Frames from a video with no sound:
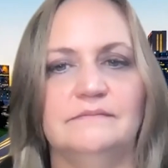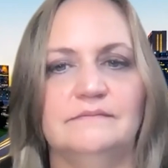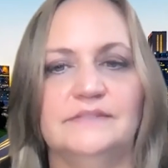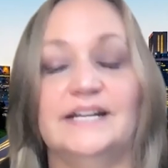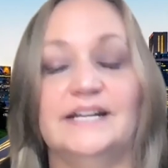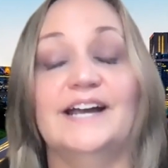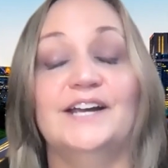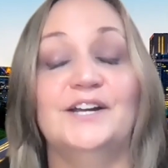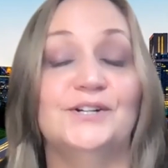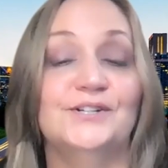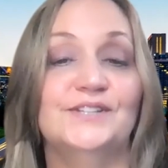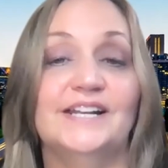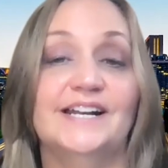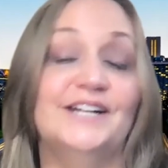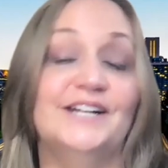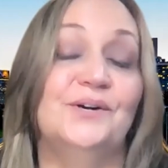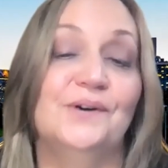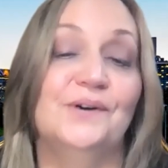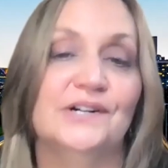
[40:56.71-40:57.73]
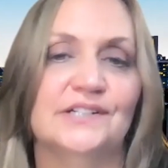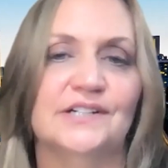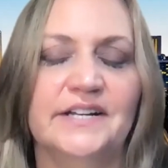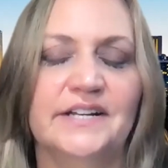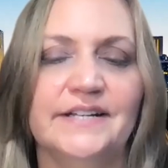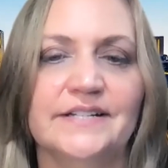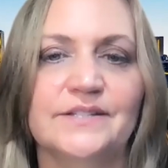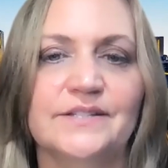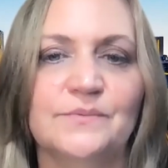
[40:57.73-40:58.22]
I heard that I know our
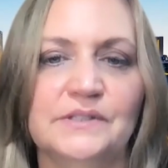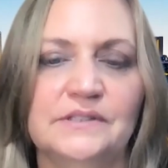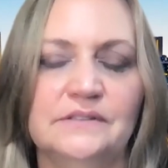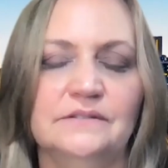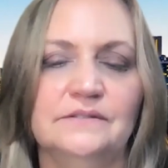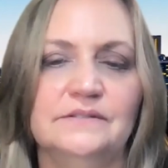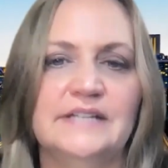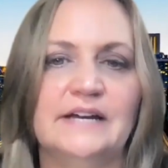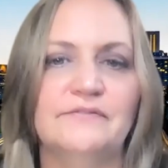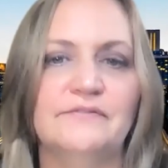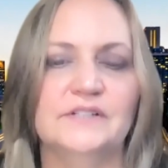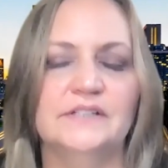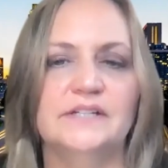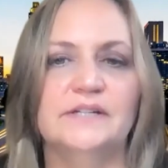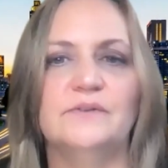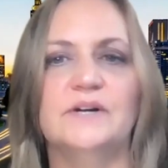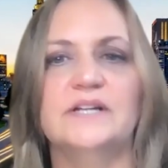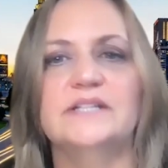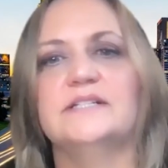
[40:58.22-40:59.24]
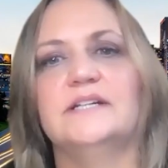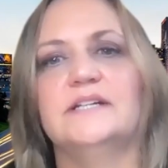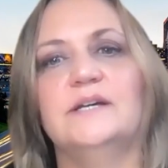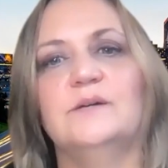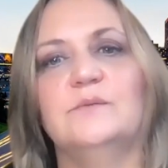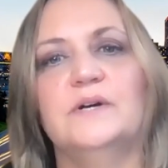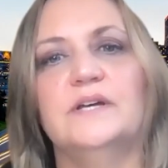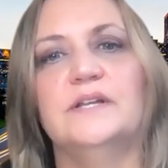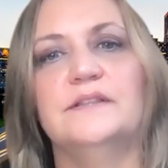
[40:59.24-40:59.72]
audience will definitely
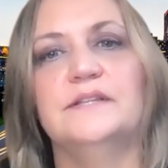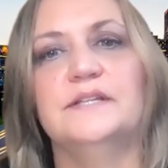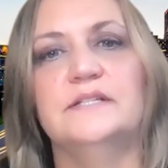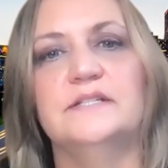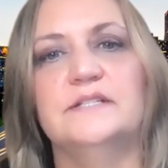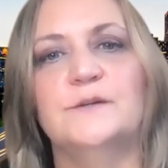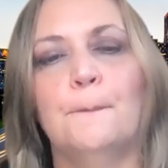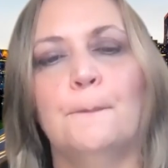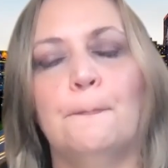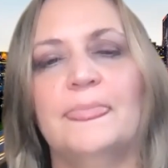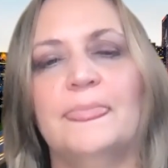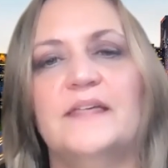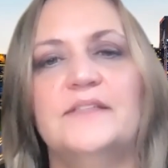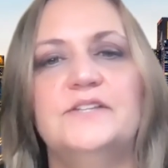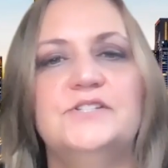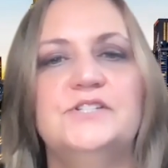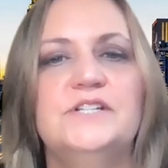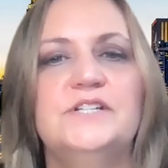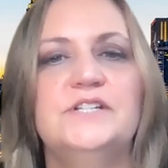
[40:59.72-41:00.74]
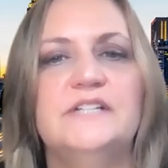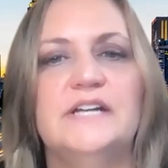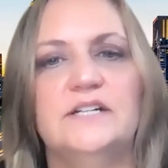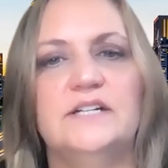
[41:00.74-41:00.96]
resonate with is the chief data